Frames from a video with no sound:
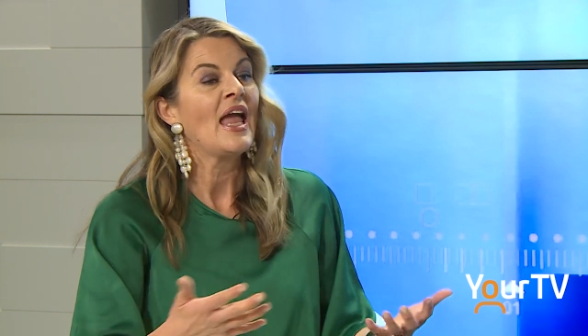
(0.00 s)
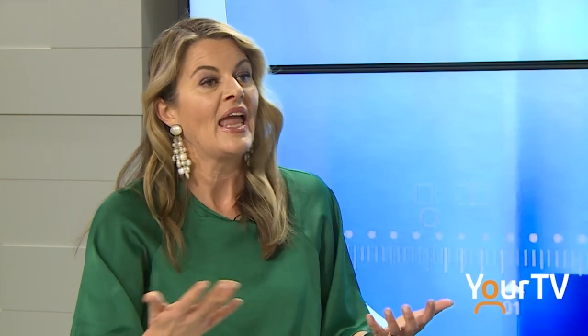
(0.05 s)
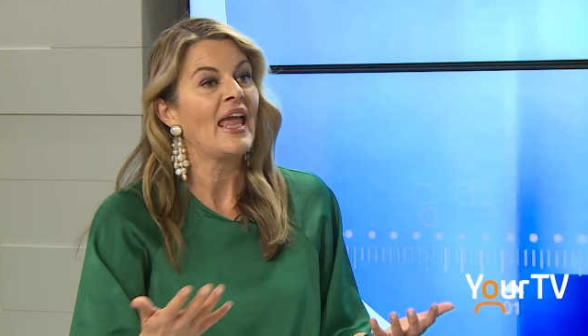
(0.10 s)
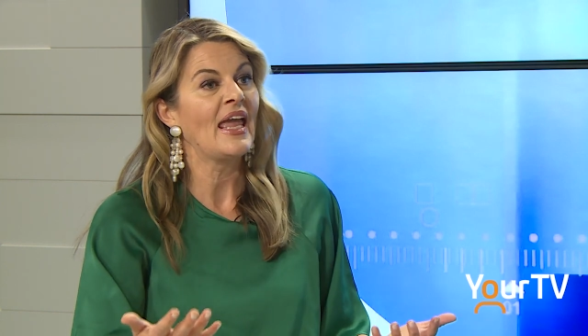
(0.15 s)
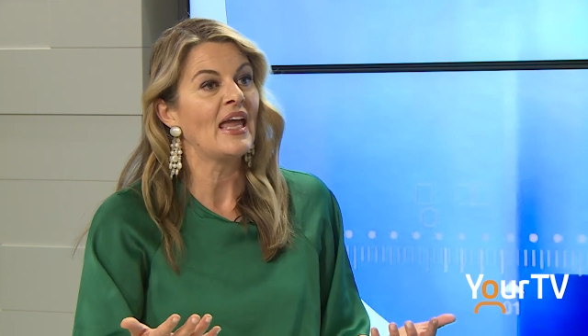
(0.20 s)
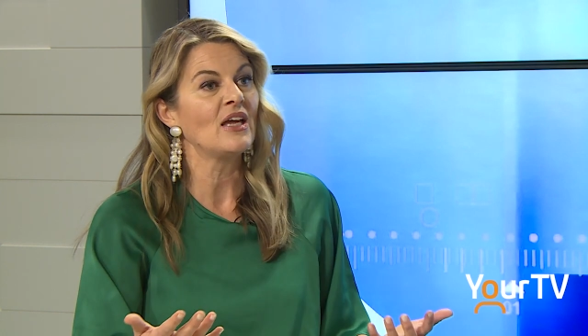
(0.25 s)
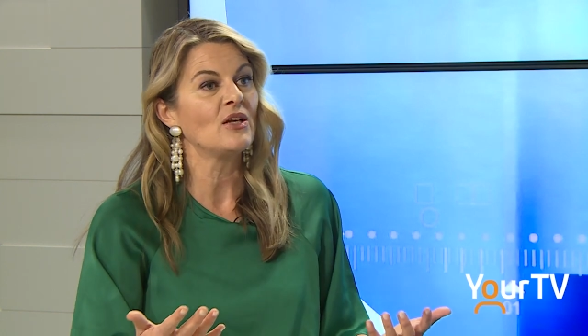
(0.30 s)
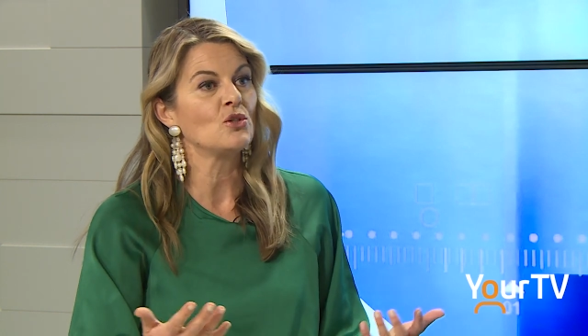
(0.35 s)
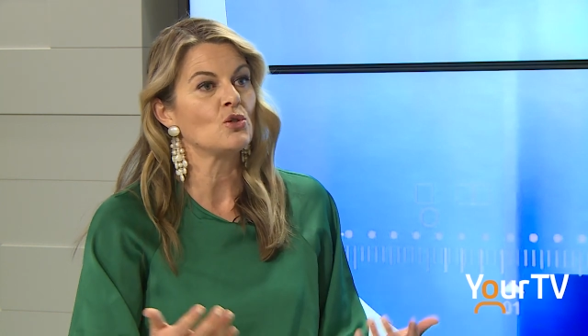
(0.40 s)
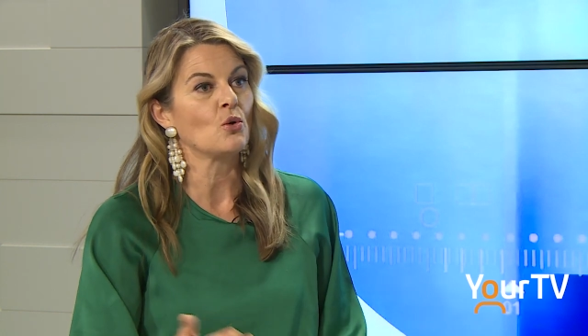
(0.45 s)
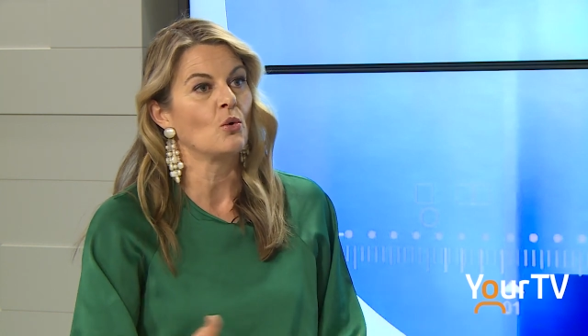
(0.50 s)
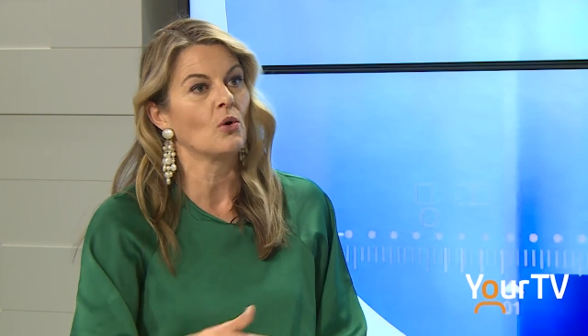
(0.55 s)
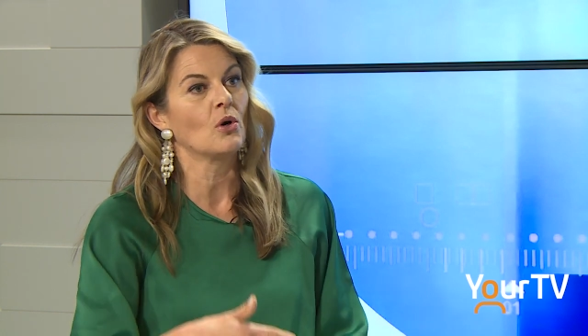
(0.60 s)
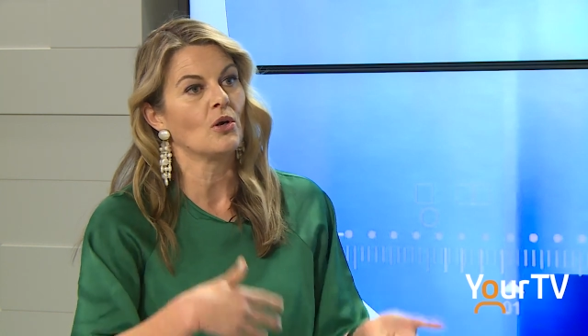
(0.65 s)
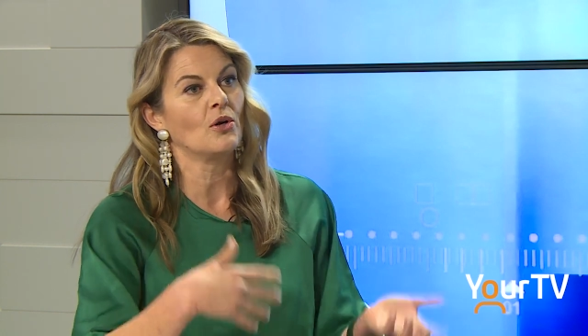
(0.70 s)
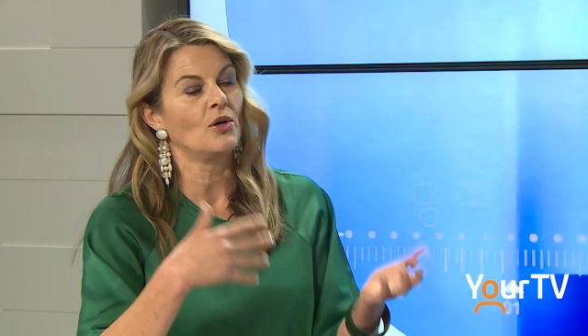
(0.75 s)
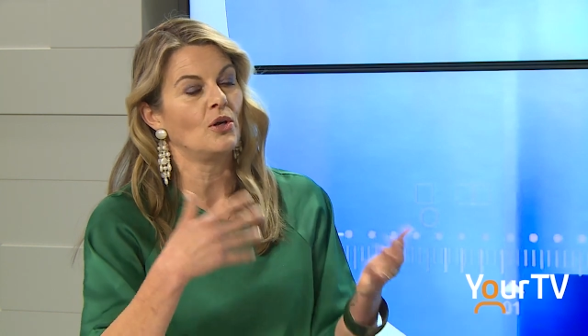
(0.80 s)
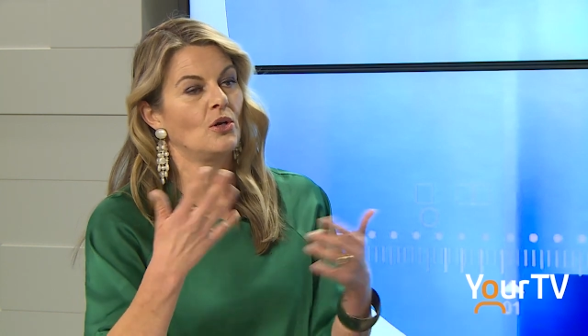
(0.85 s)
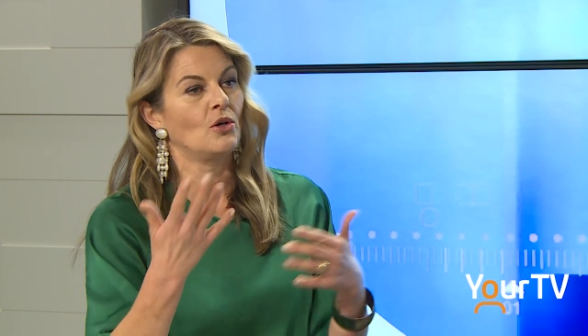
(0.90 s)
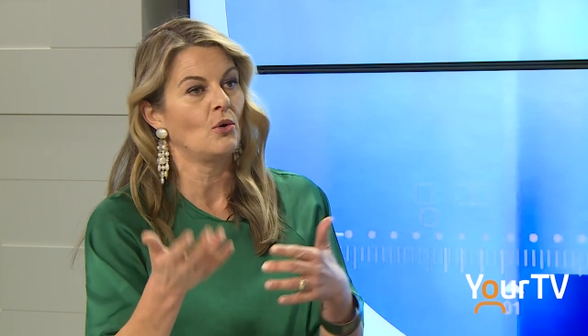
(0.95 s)
and
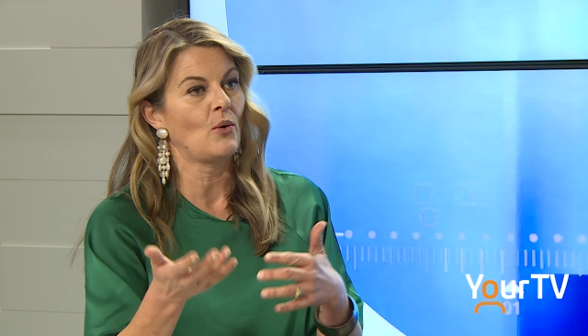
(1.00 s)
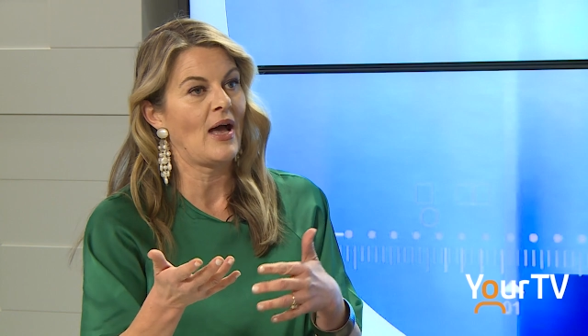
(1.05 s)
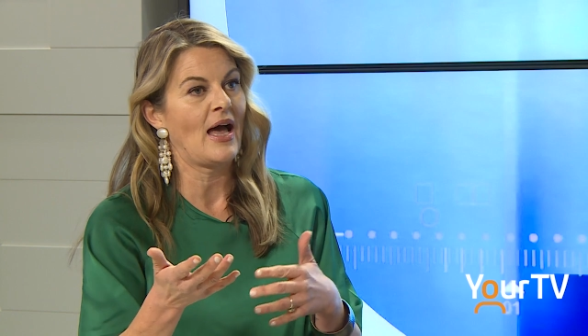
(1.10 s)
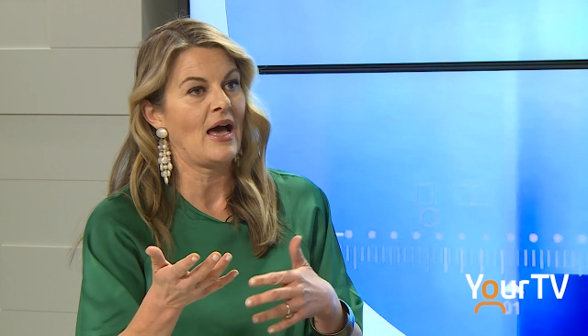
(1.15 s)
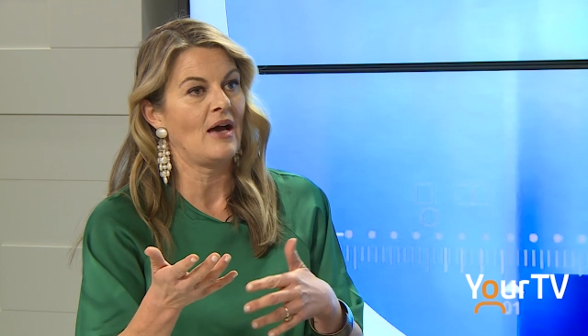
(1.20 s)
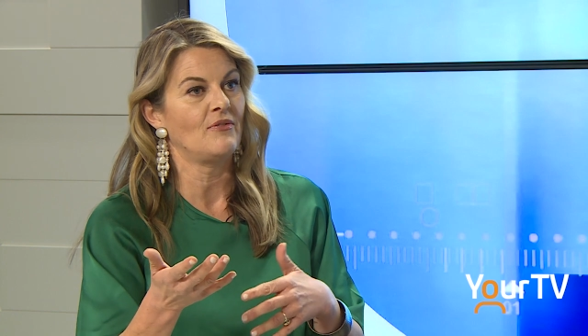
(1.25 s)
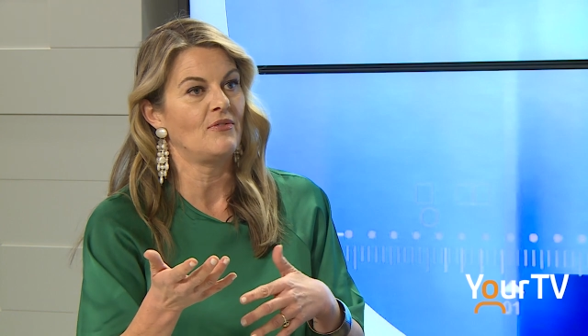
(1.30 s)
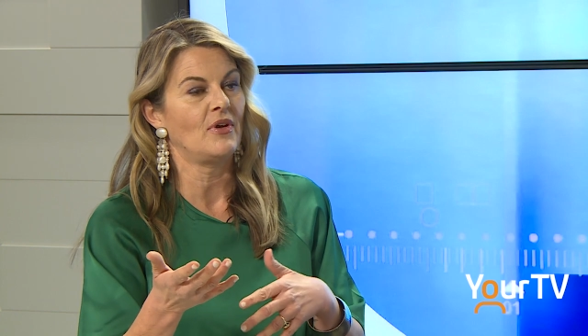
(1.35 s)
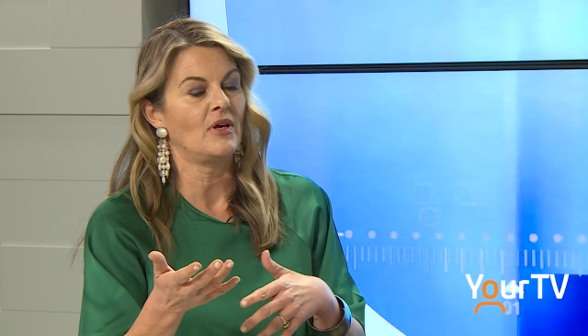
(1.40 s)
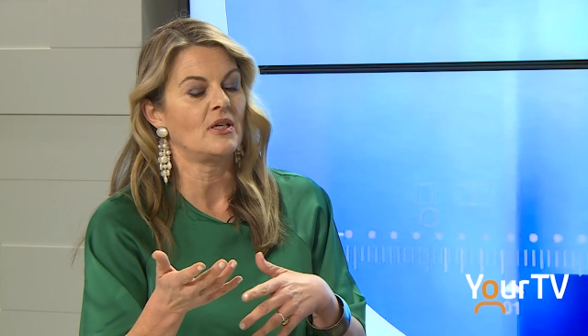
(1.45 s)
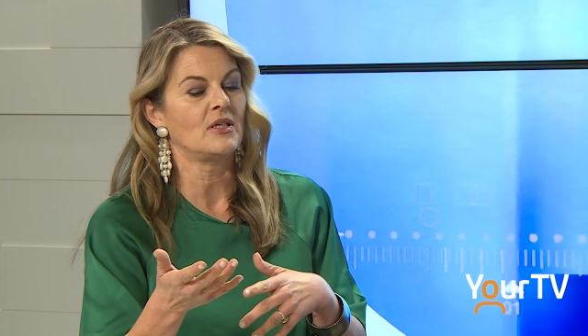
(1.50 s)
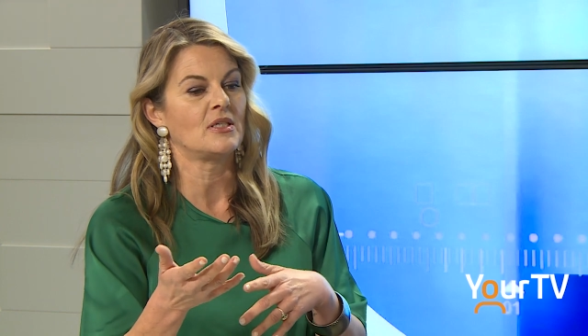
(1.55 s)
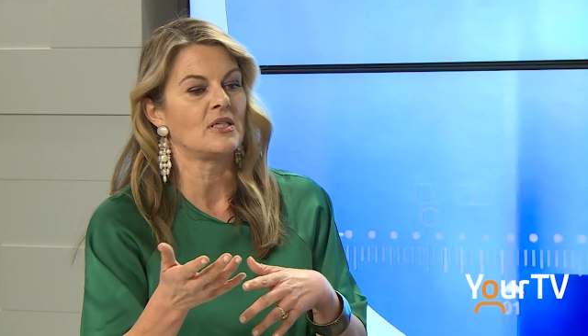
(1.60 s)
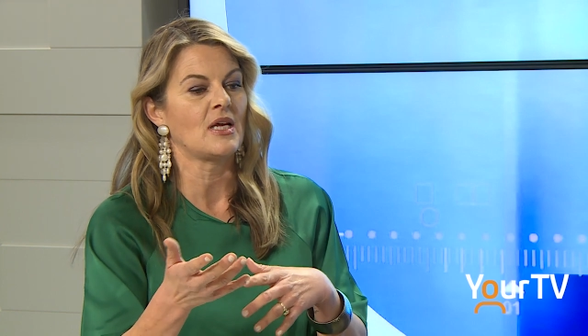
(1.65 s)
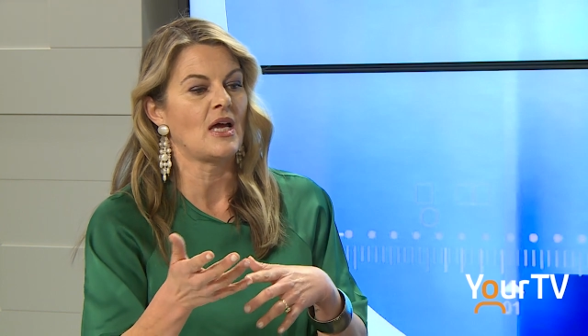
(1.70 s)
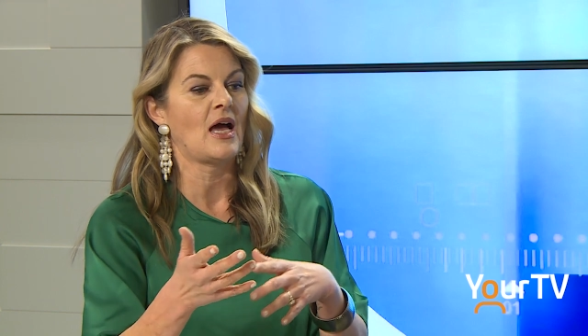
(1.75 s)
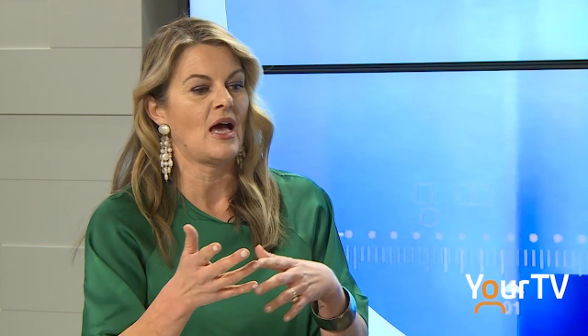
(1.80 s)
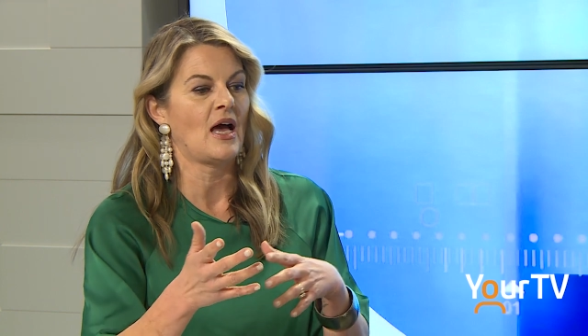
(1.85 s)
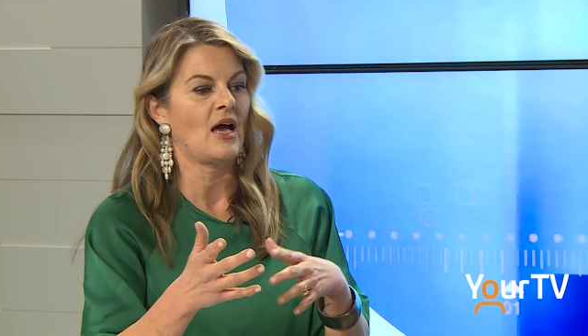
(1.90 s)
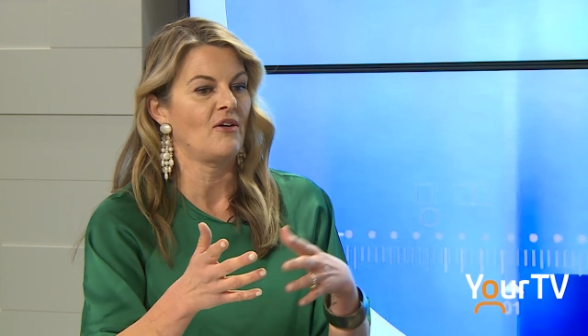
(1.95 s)
or you know have it
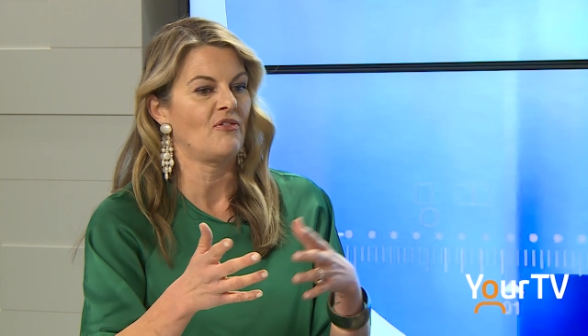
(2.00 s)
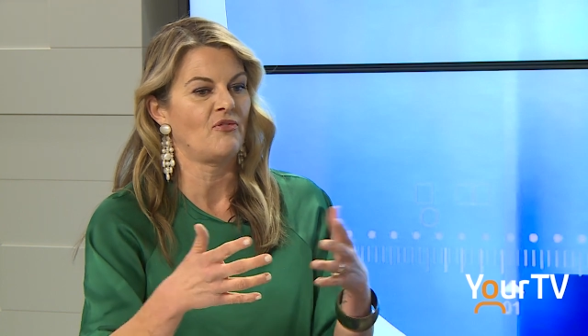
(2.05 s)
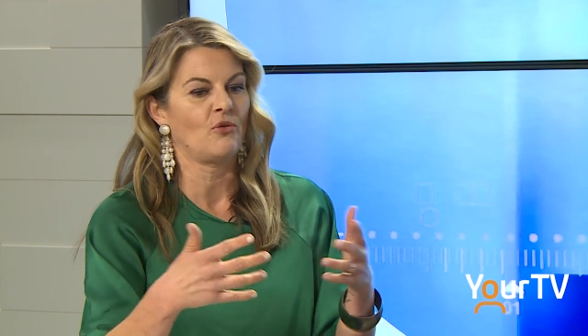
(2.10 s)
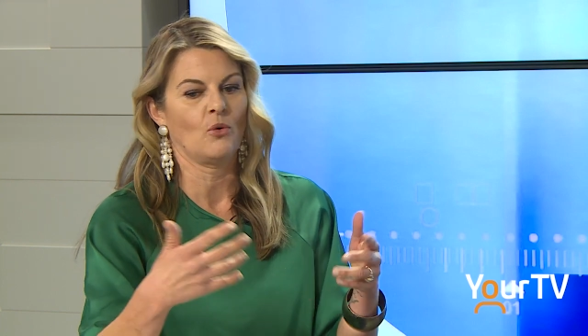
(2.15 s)
uh,